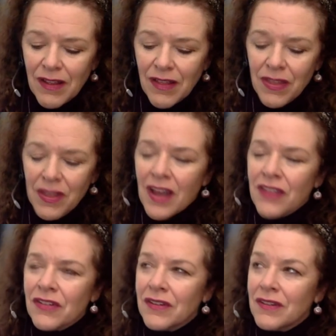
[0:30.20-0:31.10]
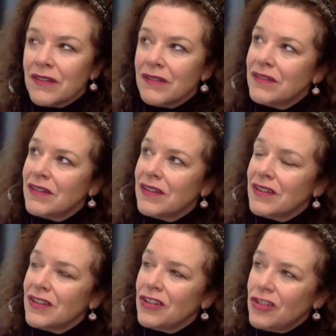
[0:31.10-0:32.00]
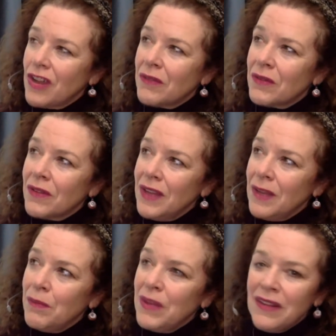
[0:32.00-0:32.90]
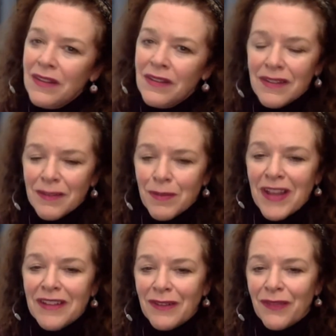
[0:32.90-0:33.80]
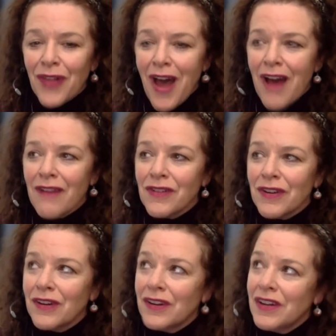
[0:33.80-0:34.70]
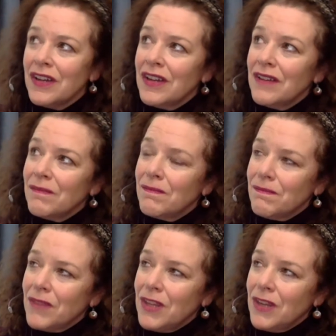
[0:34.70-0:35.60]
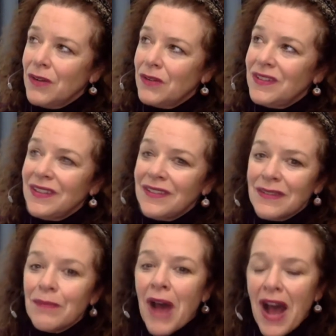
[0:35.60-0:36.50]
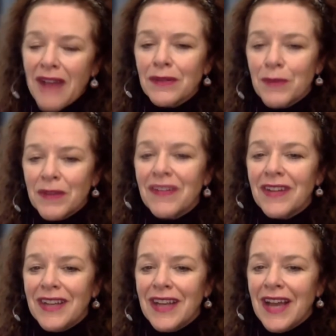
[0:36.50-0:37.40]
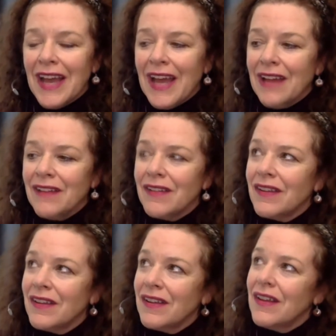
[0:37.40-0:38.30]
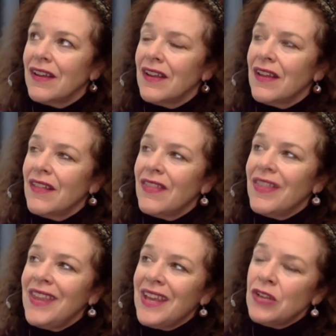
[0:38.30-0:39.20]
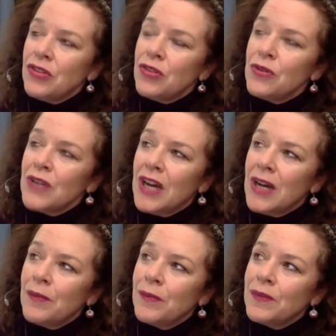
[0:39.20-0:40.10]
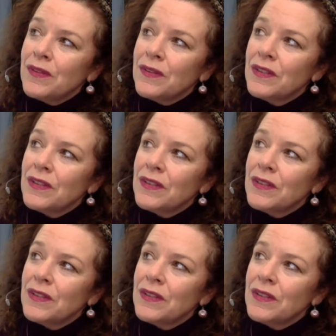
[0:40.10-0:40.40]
the other generally bees the space of love, or sees the possibility ahead. The issue comes